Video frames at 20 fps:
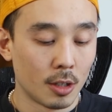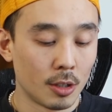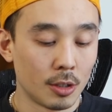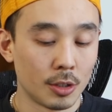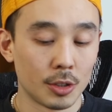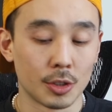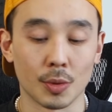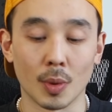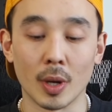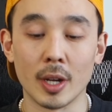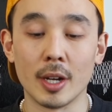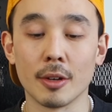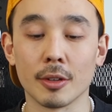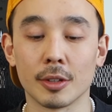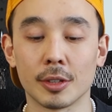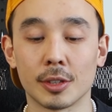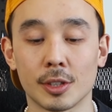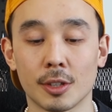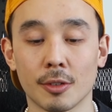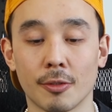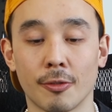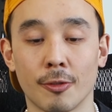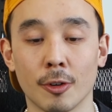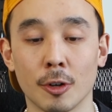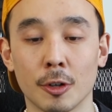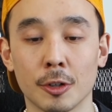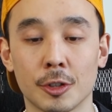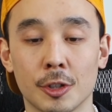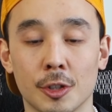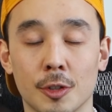So right now, this is the
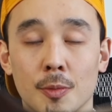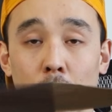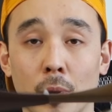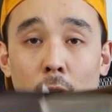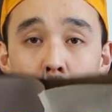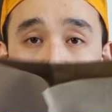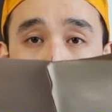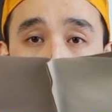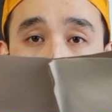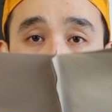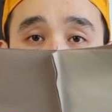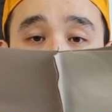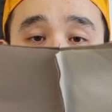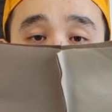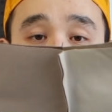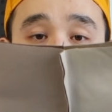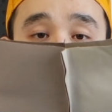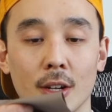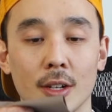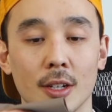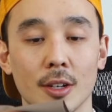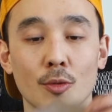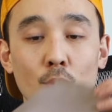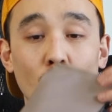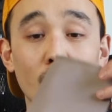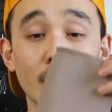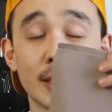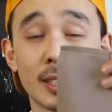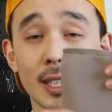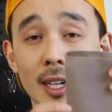first part of the band. We have the
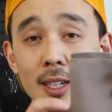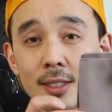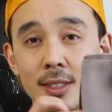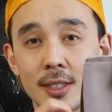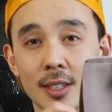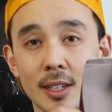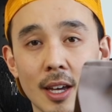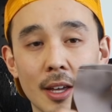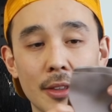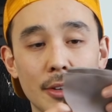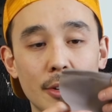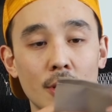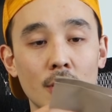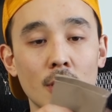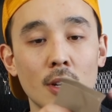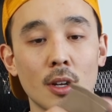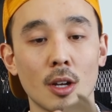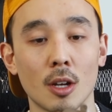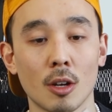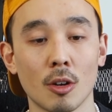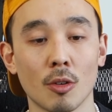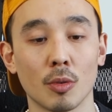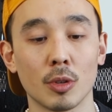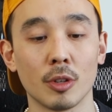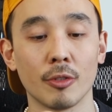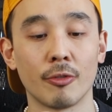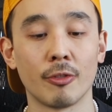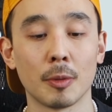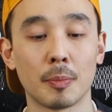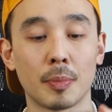right sides together. When
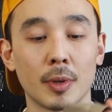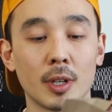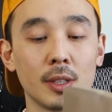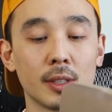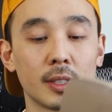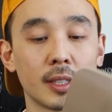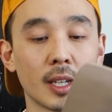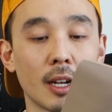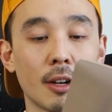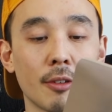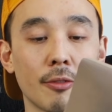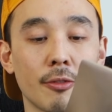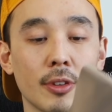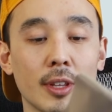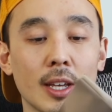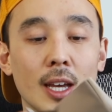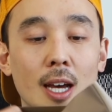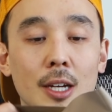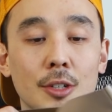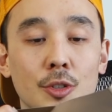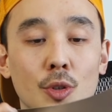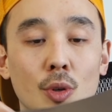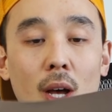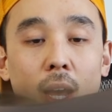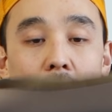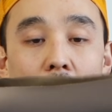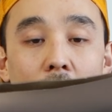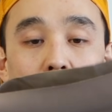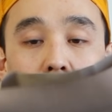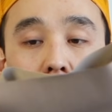you flip it inside out to the actual
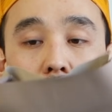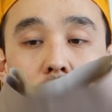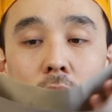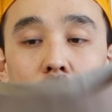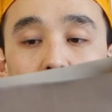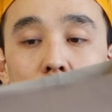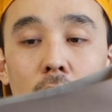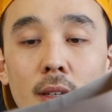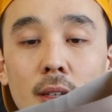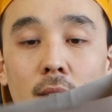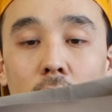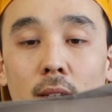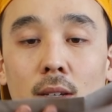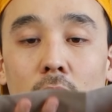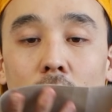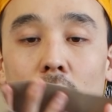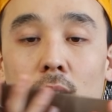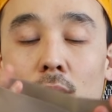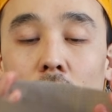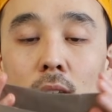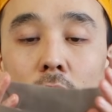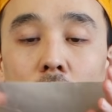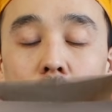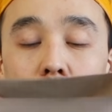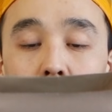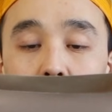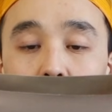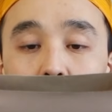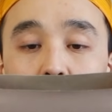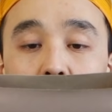hat,
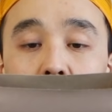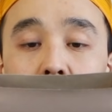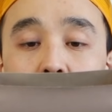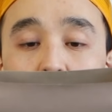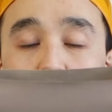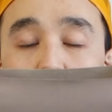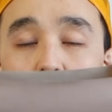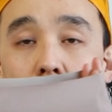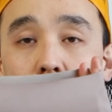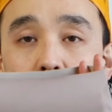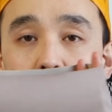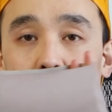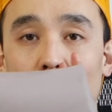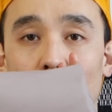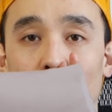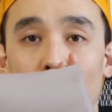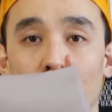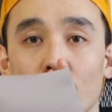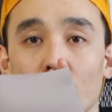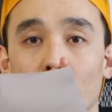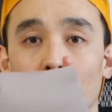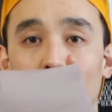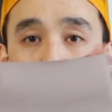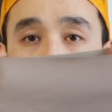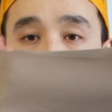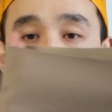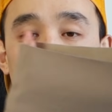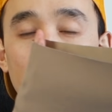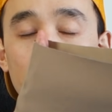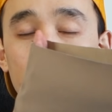you're gonna have the right side
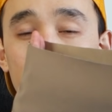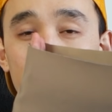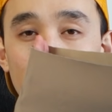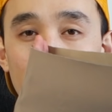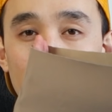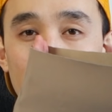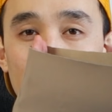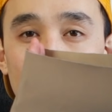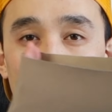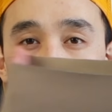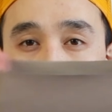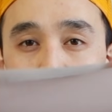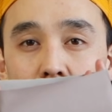on the outside.